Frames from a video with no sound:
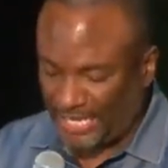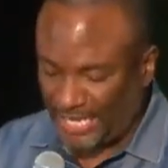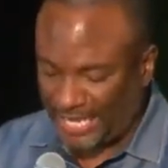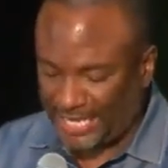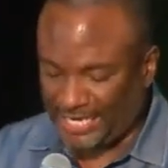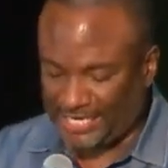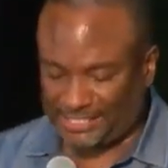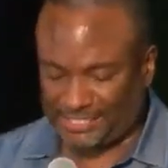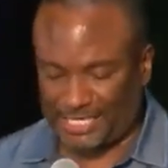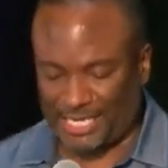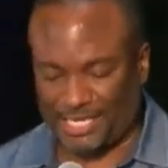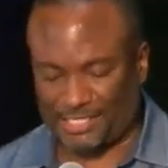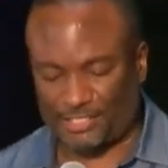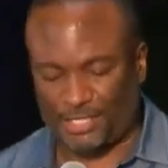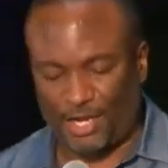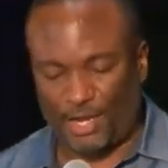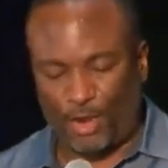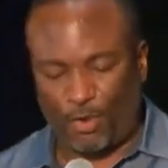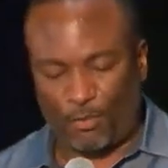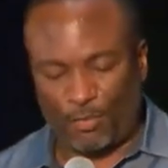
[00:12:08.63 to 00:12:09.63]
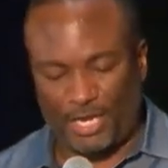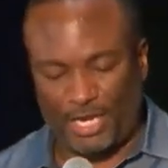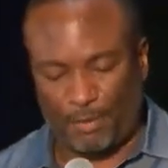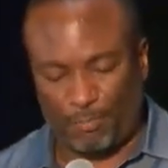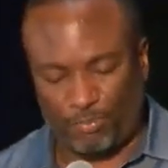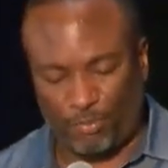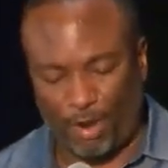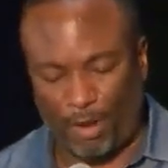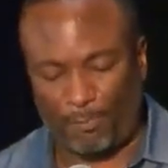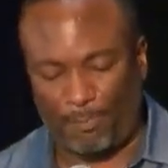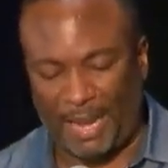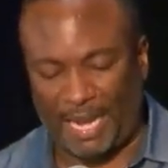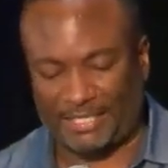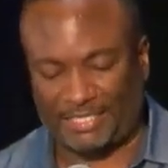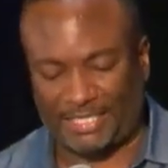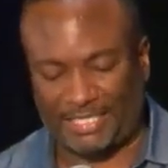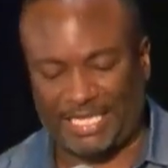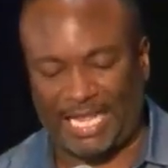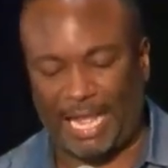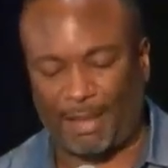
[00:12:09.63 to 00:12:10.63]
And he says, when he brought back
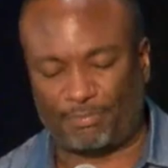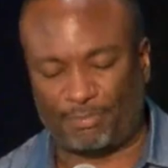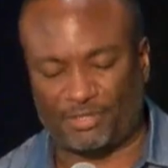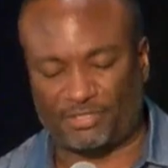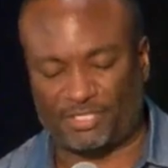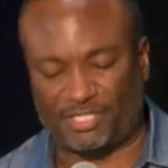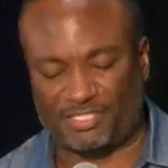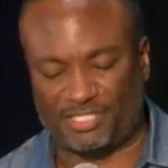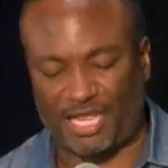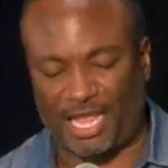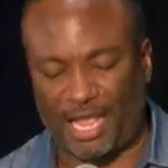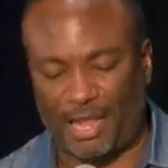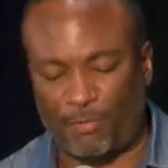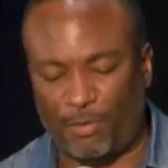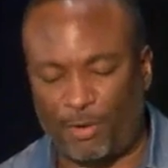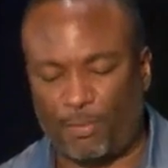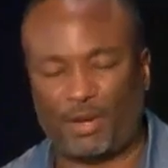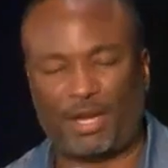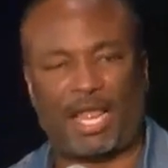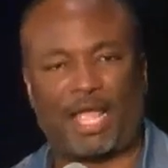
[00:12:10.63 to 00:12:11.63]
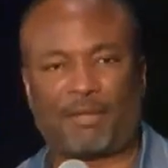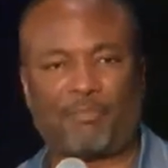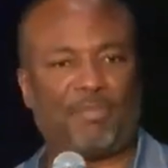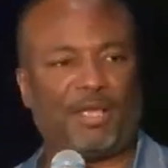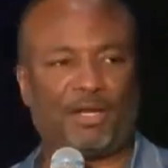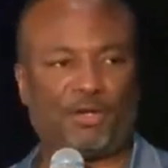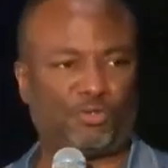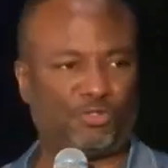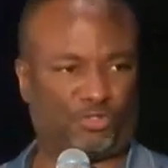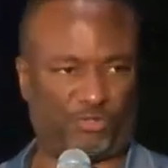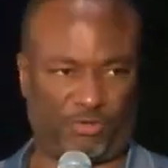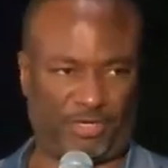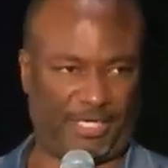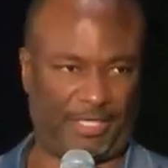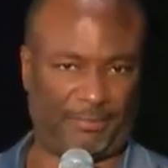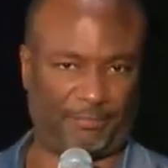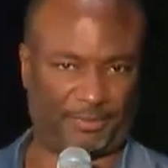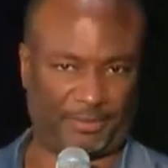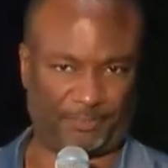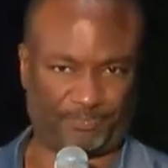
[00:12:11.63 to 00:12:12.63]
the captives to Zion, we were like men who
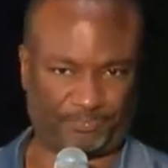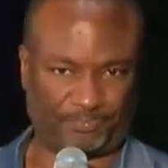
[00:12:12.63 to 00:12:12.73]
dream.